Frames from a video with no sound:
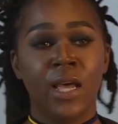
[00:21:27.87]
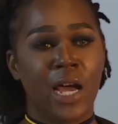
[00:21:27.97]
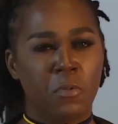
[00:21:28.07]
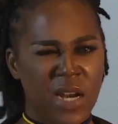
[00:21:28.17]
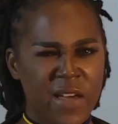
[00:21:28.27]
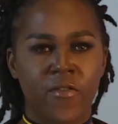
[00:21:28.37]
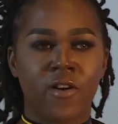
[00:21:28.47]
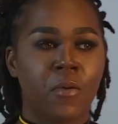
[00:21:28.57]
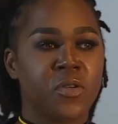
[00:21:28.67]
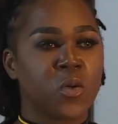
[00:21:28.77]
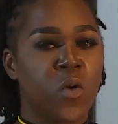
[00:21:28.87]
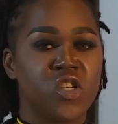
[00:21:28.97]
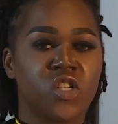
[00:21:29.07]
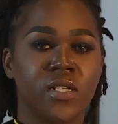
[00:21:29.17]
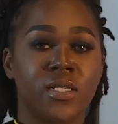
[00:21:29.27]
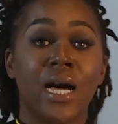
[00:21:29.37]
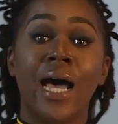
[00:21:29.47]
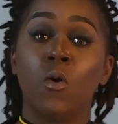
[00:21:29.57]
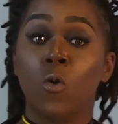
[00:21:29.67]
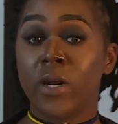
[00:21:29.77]
And whenever I was questioned,
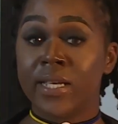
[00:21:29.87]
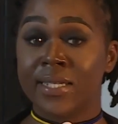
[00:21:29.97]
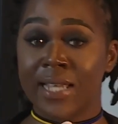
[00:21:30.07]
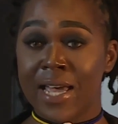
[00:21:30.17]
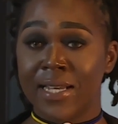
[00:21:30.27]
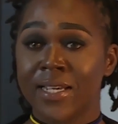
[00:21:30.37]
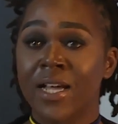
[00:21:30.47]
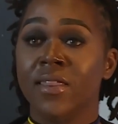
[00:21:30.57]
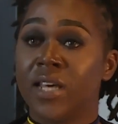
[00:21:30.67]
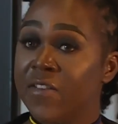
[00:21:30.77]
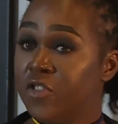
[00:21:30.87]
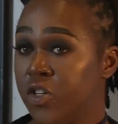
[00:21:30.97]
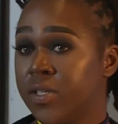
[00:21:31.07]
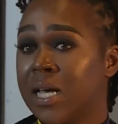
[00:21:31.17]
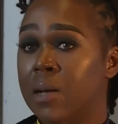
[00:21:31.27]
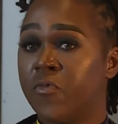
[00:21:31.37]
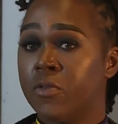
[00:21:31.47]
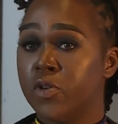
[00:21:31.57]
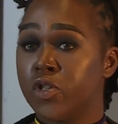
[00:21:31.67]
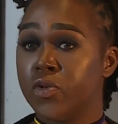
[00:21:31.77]
I always said that I've just come
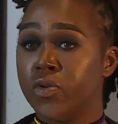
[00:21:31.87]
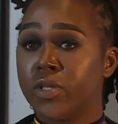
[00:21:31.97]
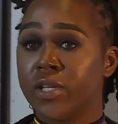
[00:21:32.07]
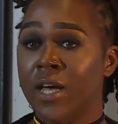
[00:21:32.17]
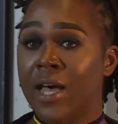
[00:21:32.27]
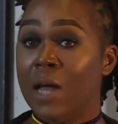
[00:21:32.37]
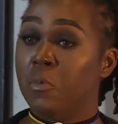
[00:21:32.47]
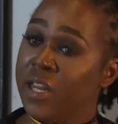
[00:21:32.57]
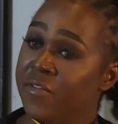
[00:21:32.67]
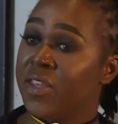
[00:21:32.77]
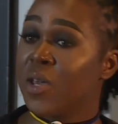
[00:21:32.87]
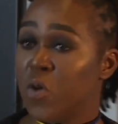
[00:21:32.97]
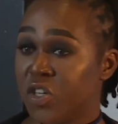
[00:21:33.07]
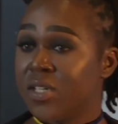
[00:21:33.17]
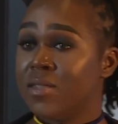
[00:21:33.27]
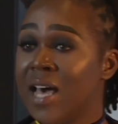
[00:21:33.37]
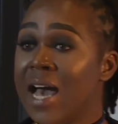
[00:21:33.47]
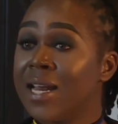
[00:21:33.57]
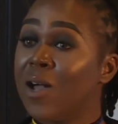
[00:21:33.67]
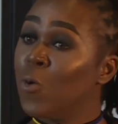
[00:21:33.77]
from a shoot. And whenever they questioned
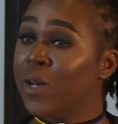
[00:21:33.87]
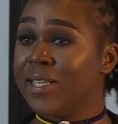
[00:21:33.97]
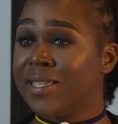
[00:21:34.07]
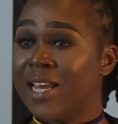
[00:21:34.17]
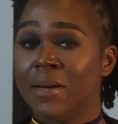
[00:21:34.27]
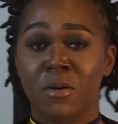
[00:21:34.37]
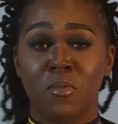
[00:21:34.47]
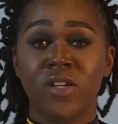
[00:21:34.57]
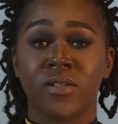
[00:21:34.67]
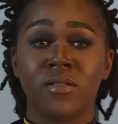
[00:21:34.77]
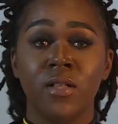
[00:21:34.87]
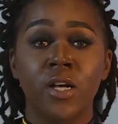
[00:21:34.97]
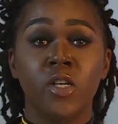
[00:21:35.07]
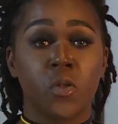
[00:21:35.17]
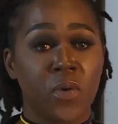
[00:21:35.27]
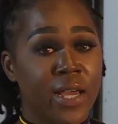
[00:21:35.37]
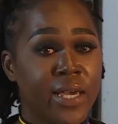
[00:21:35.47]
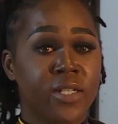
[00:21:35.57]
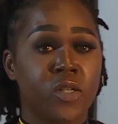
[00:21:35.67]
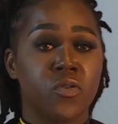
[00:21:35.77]
that, I always said I'm a model. So when I
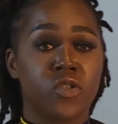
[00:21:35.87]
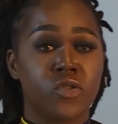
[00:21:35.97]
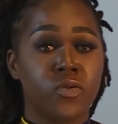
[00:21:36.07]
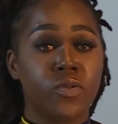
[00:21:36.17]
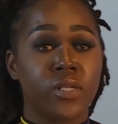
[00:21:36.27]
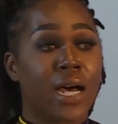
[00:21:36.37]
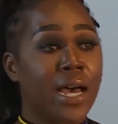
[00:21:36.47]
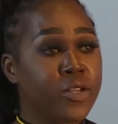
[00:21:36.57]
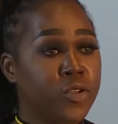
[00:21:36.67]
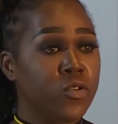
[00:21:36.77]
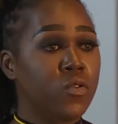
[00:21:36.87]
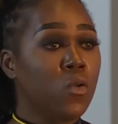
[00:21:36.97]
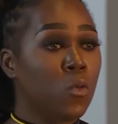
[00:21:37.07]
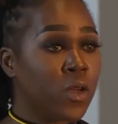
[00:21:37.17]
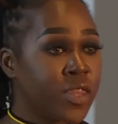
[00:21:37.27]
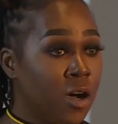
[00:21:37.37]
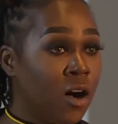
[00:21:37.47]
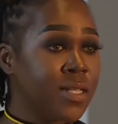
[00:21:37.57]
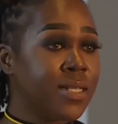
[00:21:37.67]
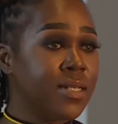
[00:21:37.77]
get to a shoot, I do what the
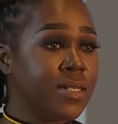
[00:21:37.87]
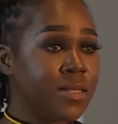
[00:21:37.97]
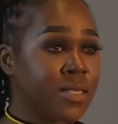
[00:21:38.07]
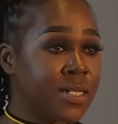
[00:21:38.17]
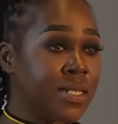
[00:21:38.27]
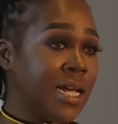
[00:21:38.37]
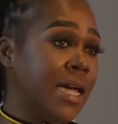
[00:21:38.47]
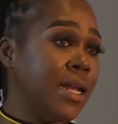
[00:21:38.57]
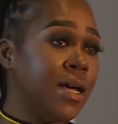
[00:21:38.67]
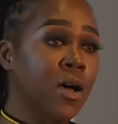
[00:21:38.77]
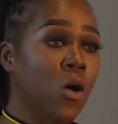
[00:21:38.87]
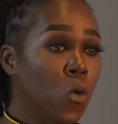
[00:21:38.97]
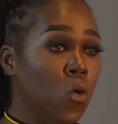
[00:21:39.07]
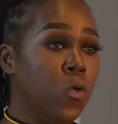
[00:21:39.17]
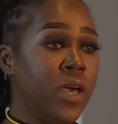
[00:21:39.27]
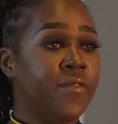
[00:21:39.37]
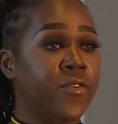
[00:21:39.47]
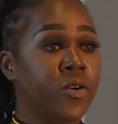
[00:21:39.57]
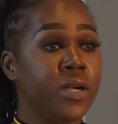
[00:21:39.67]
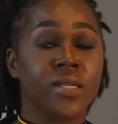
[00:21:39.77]
artist, the designer, or
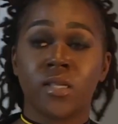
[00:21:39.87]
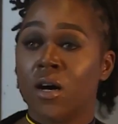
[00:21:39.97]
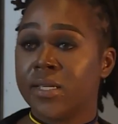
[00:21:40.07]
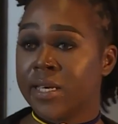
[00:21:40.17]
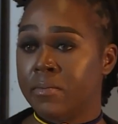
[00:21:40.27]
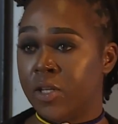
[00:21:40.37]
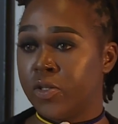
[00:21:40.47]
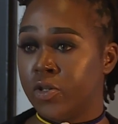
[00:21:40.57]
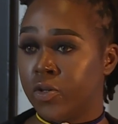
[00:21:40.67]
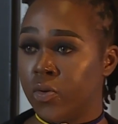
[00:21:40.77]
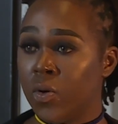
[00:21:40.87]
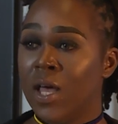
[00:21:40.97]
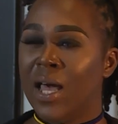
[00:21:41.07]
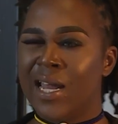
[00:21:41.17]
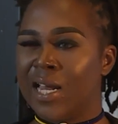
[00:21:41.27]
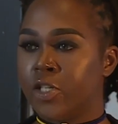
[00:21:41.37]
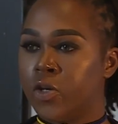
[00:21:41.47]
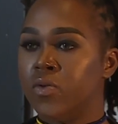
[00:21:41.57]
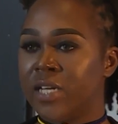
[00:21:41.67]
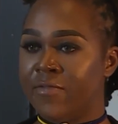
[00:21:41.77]
whoever is asking me to do, and I
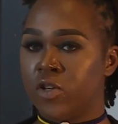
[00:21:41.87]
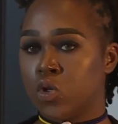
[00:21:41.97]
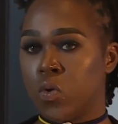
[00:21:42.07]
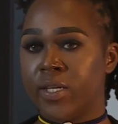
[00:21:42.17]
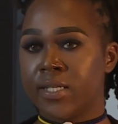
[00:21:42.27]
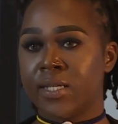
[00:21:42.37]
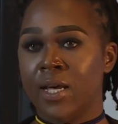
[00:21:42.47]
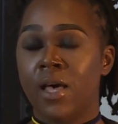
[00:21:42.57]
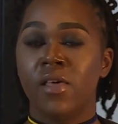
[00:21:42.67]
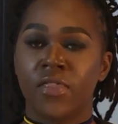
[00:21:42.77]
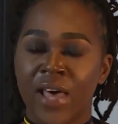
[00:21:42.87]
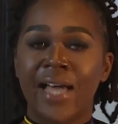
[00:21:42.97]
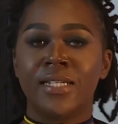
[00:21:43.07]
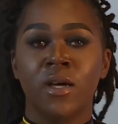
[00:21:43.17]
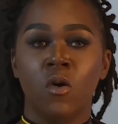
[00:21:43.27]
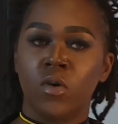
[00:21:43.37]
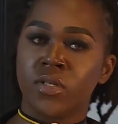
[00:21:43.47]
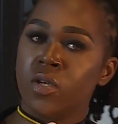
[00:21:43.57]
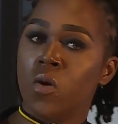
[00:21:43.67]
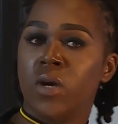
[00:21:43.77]
don't have a choice. That was
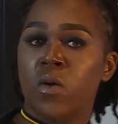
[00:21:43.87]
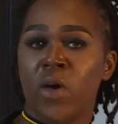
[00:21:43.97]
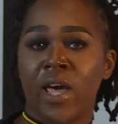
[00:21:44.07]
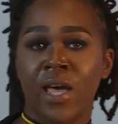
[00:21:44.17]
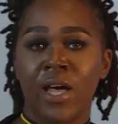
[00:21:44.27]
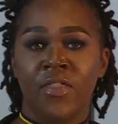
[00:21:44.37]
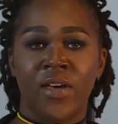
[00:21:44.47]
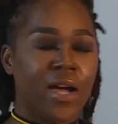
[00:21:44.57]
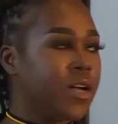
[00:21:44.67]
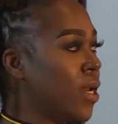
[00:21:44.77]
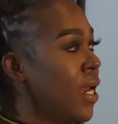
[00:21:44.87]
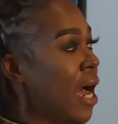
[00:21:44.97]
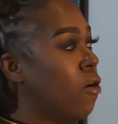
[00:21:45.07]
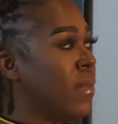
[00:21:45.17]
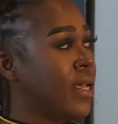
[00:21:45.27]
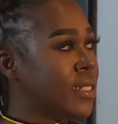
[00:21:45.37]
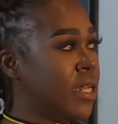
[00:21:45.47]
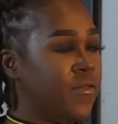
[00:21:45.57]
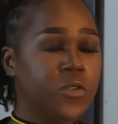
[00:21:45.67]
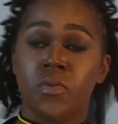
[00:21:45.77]
the only way that I could allow
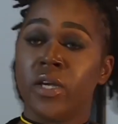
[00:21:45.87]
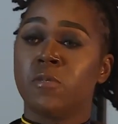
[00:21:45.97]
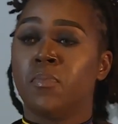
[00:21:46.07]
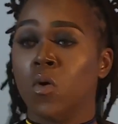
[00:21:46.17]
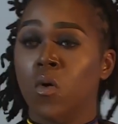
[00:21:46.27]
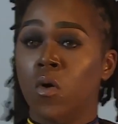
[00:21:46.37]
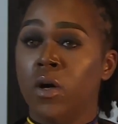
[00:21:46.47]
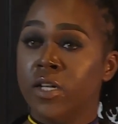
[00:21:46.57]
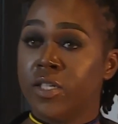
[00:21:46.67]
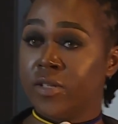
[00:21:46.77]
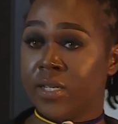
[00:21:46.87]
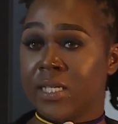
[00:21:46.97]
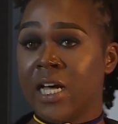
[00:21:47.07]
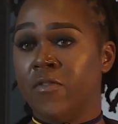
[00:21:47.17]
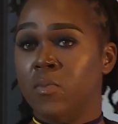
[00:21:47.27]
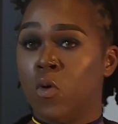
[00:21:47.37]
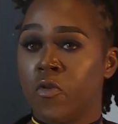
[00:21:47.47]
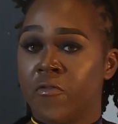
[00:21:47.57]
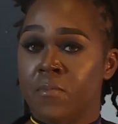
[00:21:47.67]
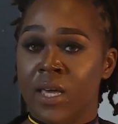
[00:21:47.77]
myself to explore, to discover more
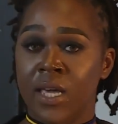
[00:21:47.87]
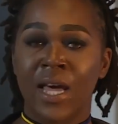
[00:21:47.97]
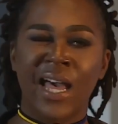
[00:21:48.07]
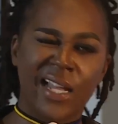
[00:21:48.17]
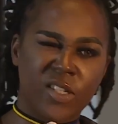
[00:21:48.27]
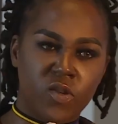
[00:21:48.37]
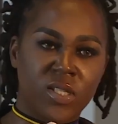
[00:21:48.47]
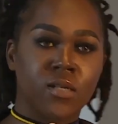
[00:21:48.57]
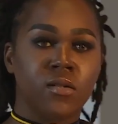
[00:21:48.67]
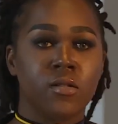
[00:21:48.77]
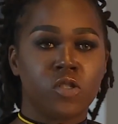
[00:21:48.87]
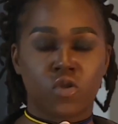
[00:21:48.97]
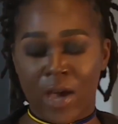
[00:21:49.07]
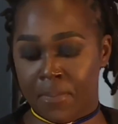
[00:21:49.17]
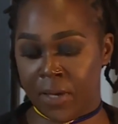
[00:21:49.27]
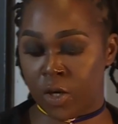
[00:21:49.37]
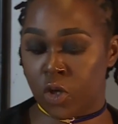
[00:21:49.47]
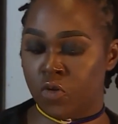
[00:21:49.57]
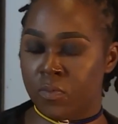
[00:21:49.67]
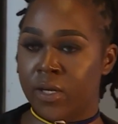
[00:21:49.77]
of me, and to still try to be a
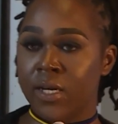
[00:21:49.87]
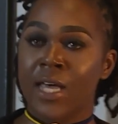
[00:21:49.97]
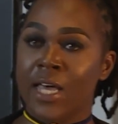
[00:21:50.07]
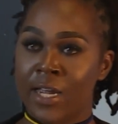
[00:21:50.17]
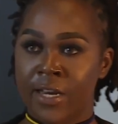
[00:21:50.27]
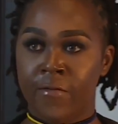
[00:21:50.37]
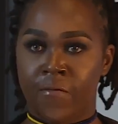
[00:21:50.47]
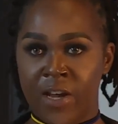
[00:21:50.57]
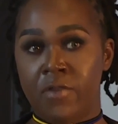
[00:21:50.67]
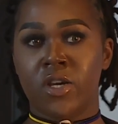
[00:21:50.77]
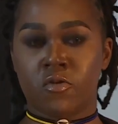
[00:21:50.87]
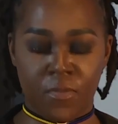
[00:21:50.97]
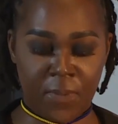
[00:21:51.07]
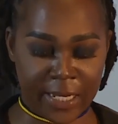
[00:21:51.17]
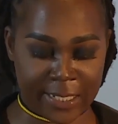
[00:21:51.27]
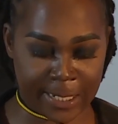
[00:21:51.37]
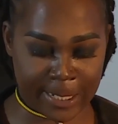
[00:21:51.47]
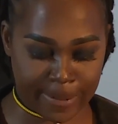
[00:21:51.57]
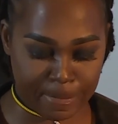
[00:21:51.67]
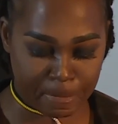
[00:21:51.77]
human in a very crippling
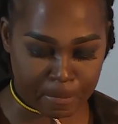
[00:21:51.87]
system.